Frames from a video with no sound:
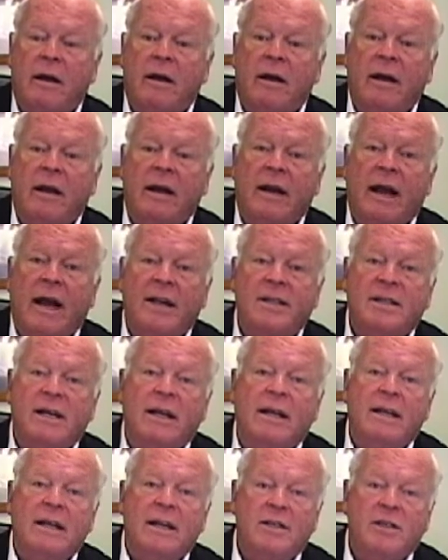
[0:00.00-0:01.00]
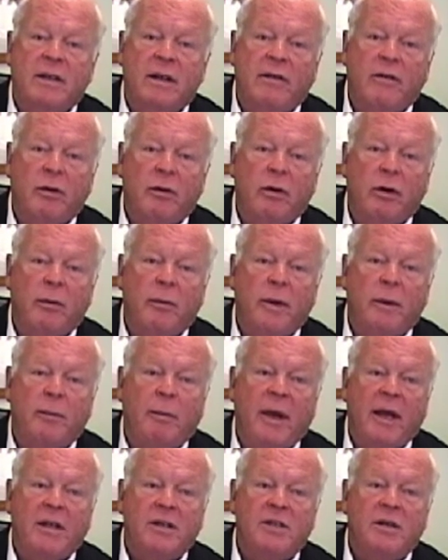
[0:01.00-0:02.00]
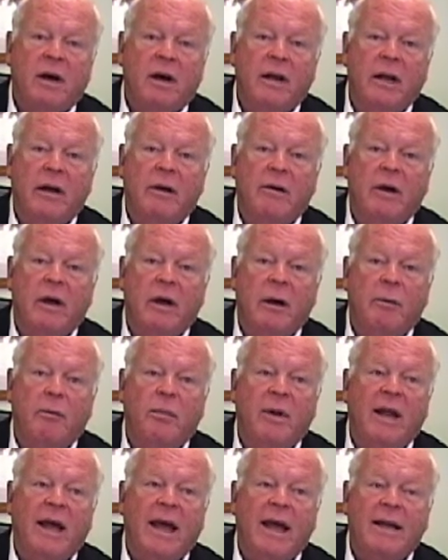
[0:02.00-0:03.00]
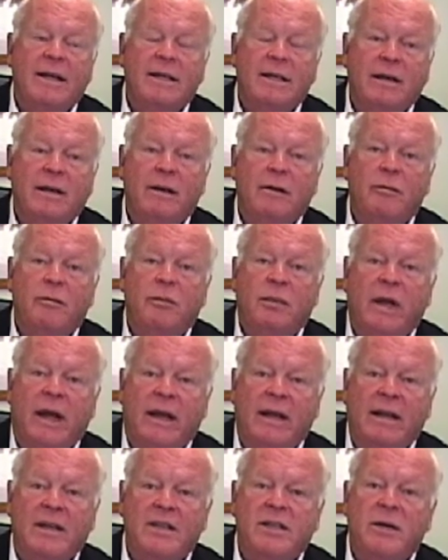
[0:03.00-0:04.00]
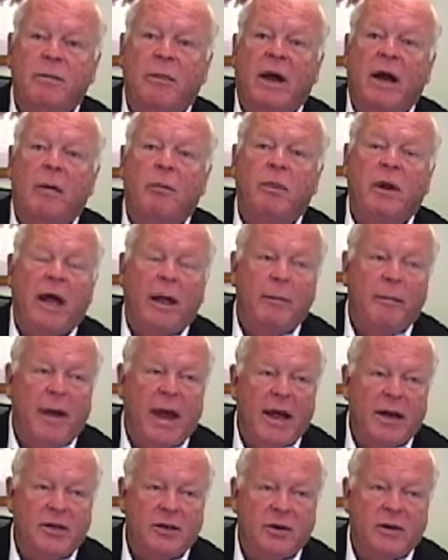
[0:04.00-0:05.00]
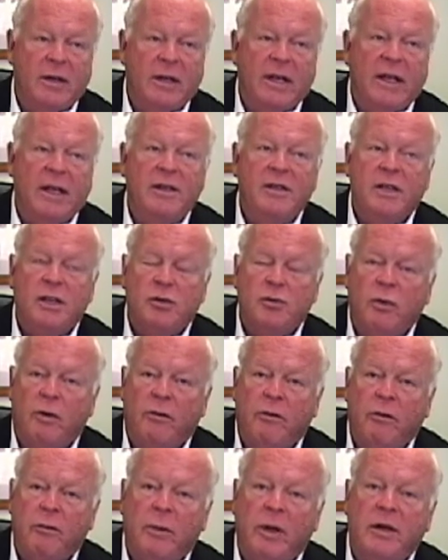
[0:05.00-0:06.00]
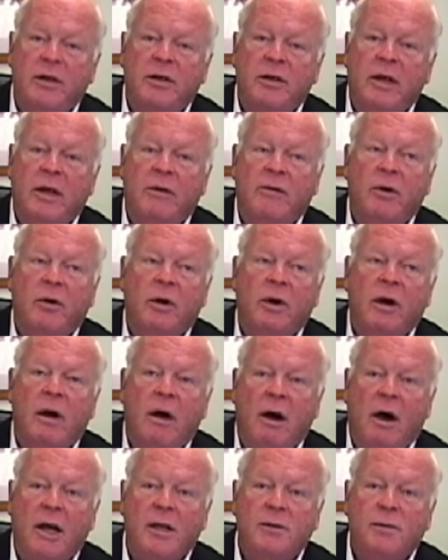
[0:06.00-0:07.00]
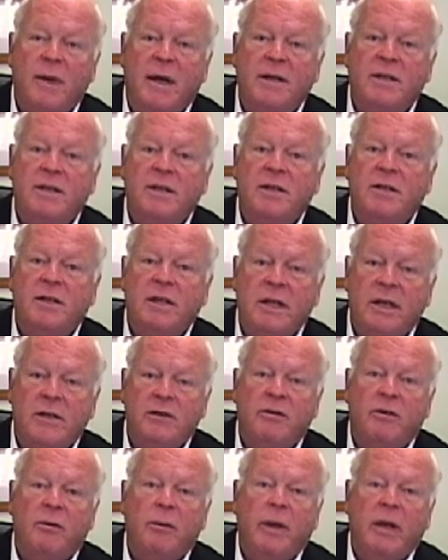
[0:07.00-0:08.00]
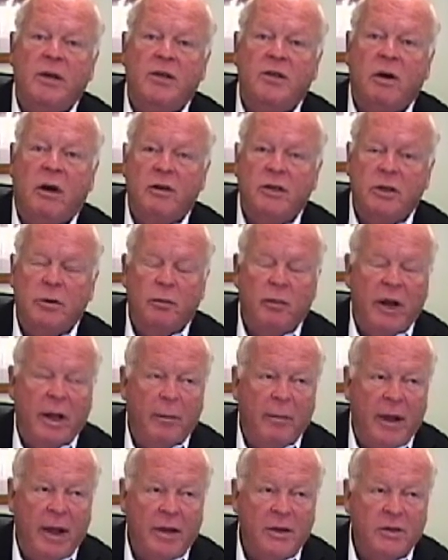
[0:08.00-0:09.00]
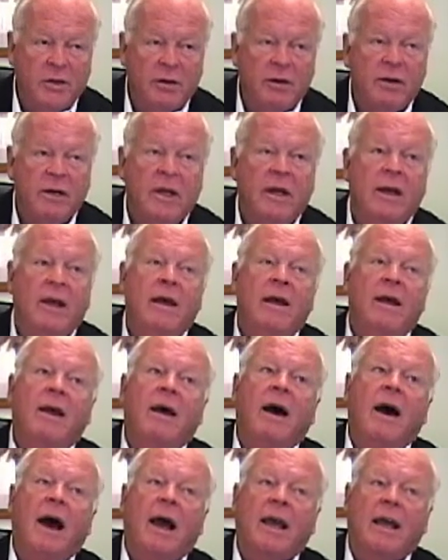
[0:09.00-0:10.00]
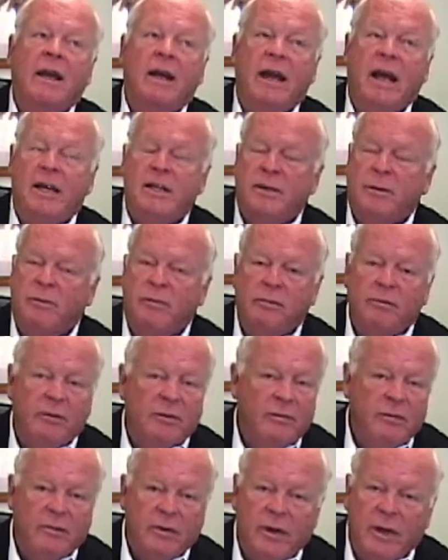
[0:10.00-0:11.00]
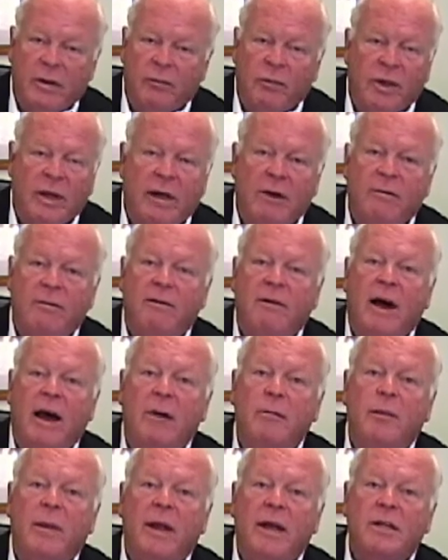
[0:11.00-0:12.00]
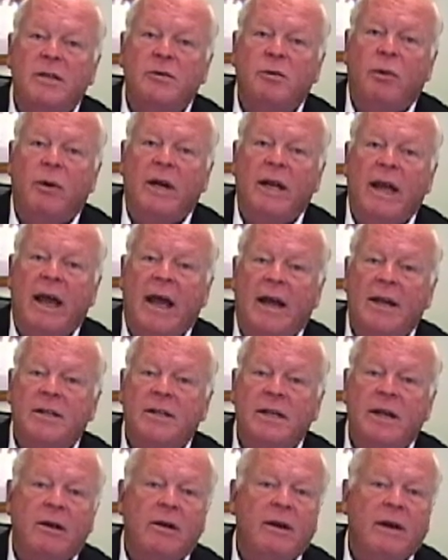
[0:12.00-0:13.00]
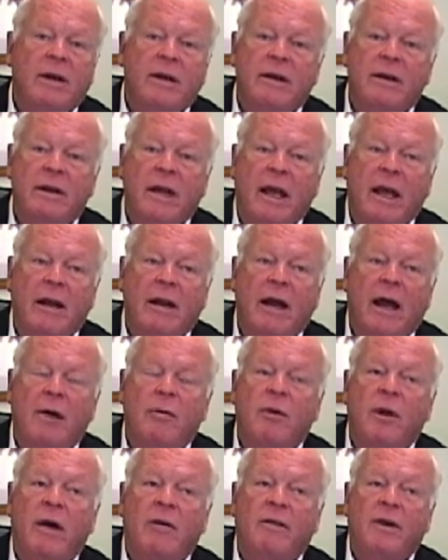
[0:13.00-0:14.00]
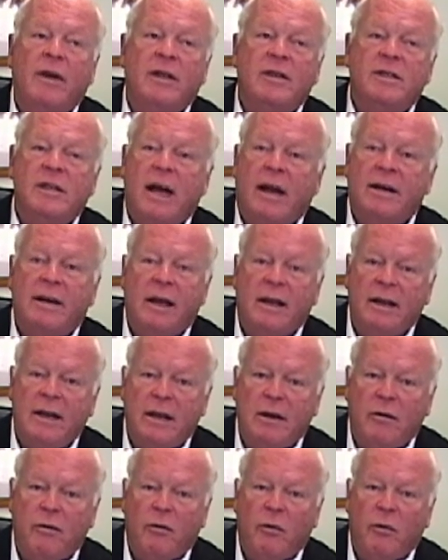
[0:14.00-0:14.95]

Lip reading: asset listing of the equipment based on a plant listing by a plant manager. The easiest way for me to give you a cost basis is for me to talk to your plant manager. I can ask him within 5 minutes what he has there, and I will have an exact idea of